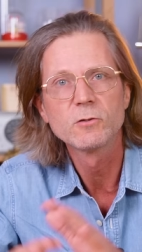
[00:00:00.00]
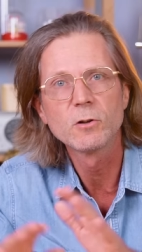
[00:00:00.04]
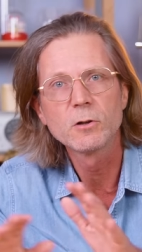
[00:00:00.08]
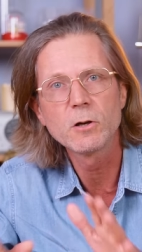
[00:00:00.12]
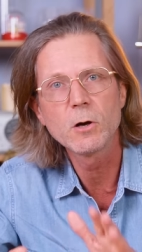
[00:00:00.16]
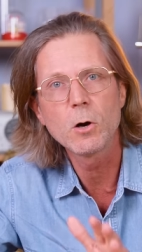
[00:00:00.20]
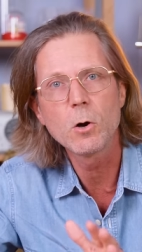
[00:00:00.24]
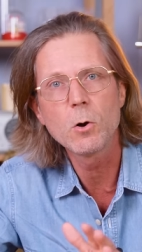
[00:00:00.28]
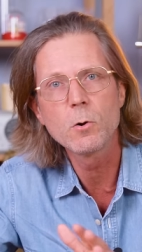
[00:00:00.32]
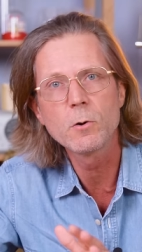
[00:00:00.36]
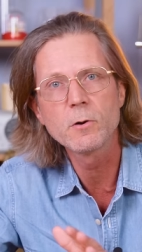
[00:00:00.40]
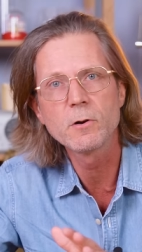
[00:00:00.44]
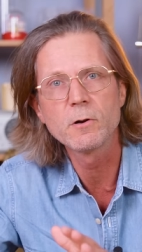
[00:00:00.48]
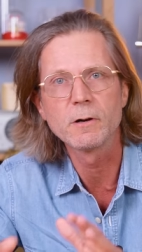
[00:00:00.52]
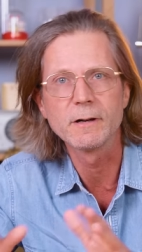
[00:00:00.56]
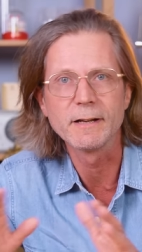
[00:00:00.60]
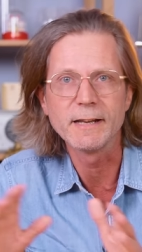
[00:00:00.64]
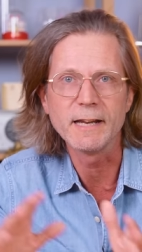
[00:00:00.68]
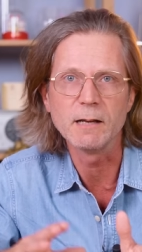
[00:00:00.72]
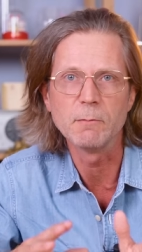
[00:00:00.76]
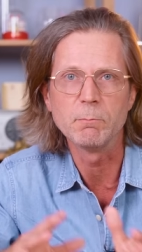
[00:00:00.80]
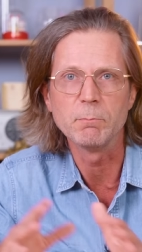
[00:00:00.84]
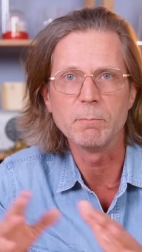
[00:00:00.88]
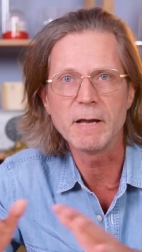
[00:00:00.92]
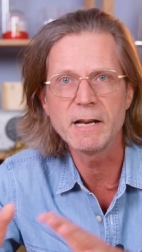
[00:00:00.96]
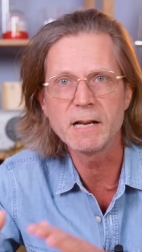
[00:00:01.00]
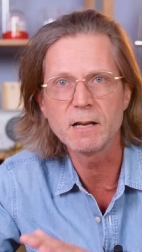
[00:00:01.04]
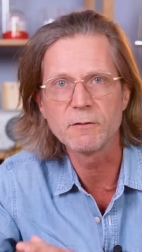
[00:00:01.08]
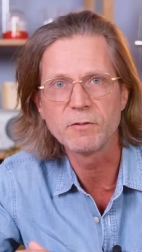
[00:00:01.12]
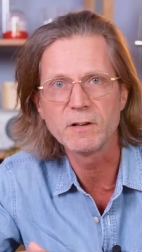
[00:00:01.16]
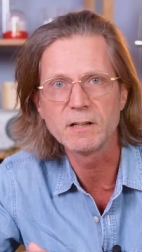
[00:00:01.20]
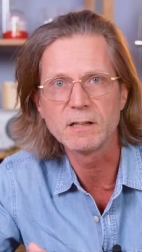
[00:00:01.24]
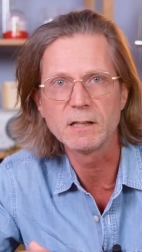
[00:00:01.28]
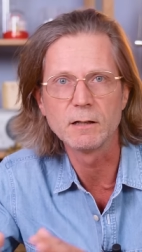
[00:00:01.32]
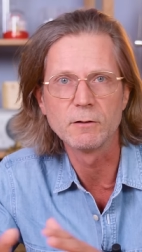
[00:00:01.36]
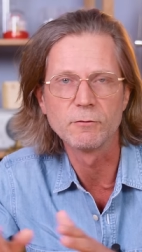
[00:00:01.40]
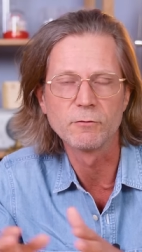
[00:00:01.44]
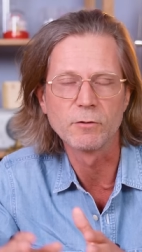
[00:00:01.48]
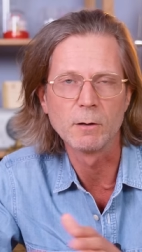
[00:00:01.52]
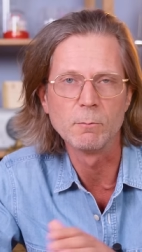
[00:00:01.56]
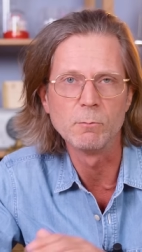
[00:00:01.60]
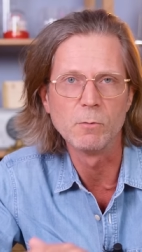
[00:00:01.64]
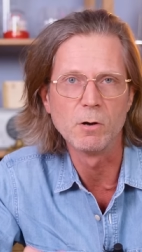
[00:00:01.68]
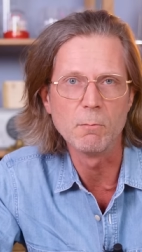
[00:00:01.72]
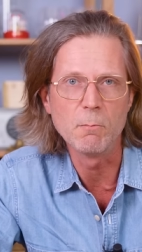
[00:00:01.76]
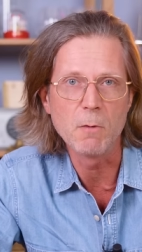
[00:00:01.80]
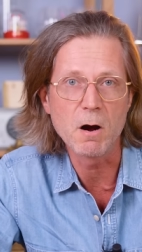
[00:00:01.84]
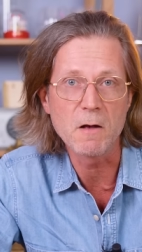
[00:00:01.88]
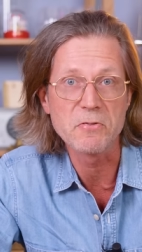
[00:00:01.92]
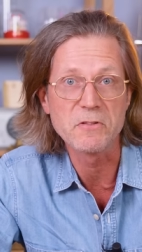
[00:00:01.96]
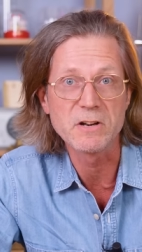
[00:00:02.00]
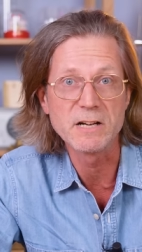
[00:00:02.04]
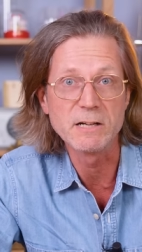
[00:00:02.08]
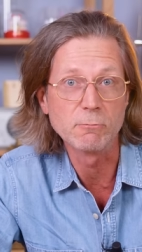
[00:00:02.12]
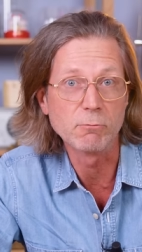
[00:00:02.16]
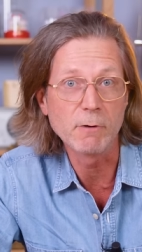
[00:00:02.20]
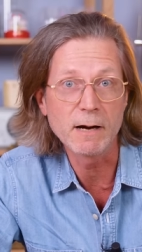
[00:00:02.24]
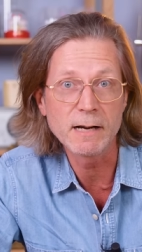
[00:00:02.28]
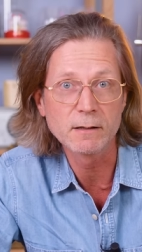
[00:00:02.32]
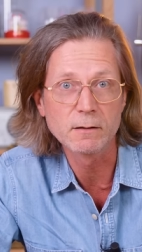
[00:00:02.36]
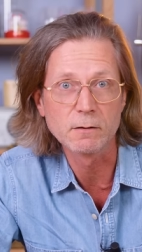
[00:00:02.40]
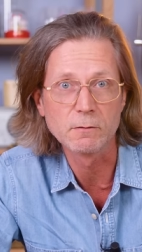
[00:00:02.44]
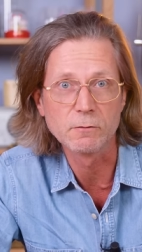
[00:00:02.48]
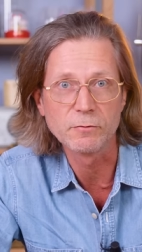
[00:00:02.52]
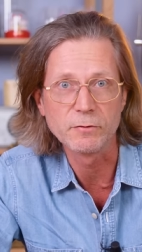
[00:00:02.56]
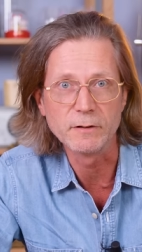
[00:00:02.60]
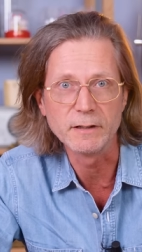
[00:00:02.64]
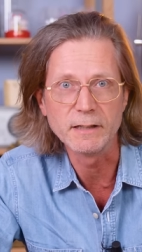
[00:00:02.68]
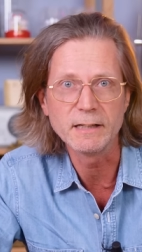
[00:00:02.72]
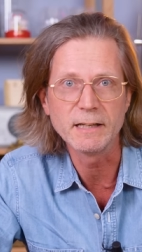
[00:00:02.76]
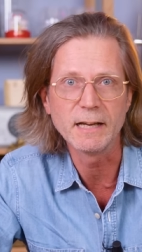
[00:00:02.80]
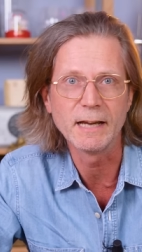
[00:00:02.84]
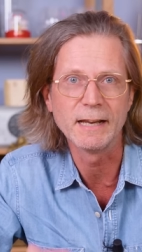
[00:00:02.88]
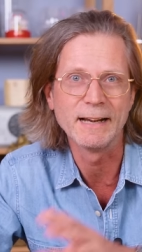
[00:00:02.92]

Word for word: So the owner then benefited from a monthly rental fee,